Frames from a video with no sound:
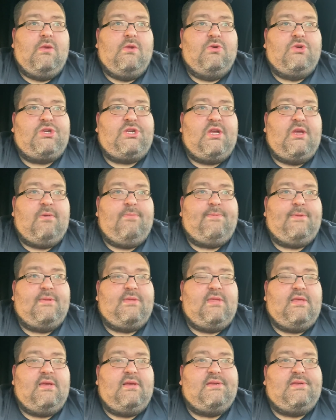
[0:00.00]
ship,
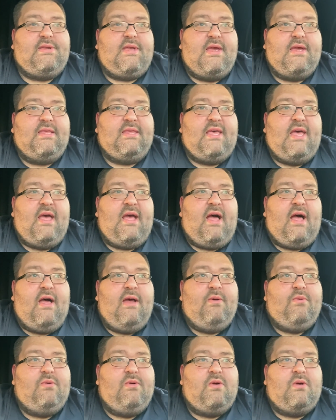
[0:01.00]
and things like that,
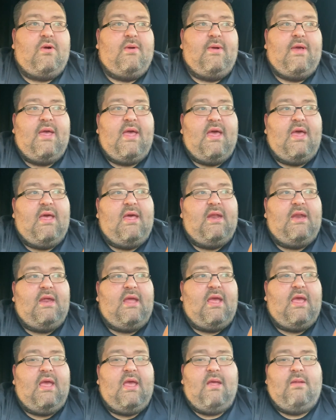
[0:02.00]
I will go ahead
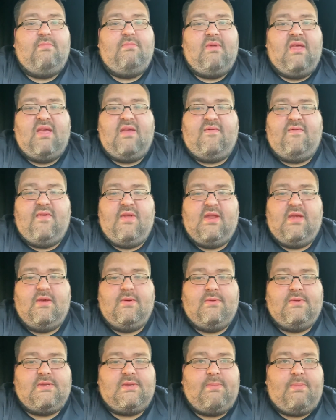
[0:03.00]
and make
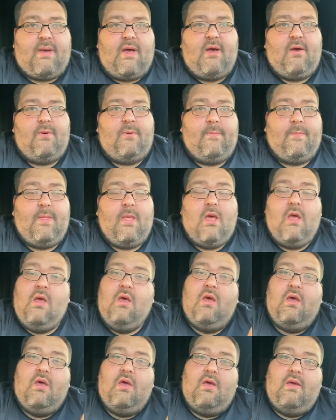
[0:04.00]
videos about
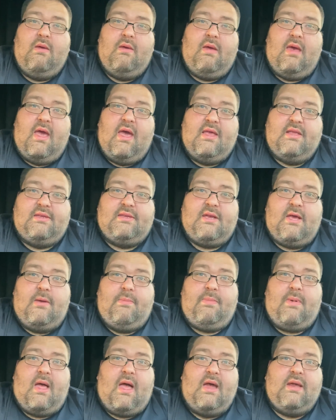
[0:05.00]
Heads
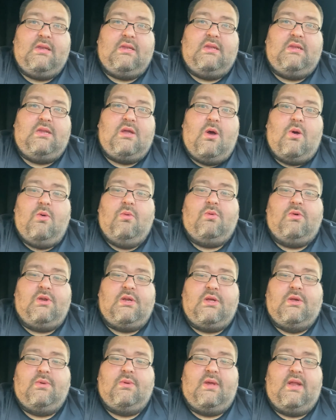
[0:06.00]
up, I don't
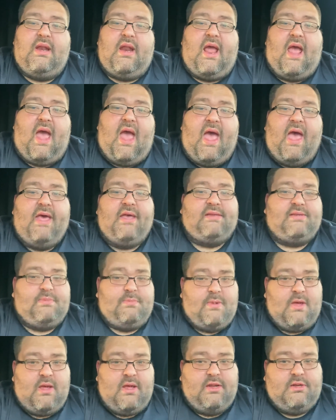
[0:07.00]
do it as
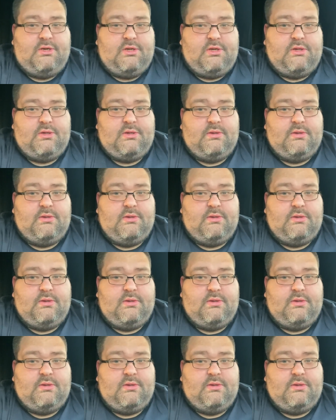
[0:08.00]
much,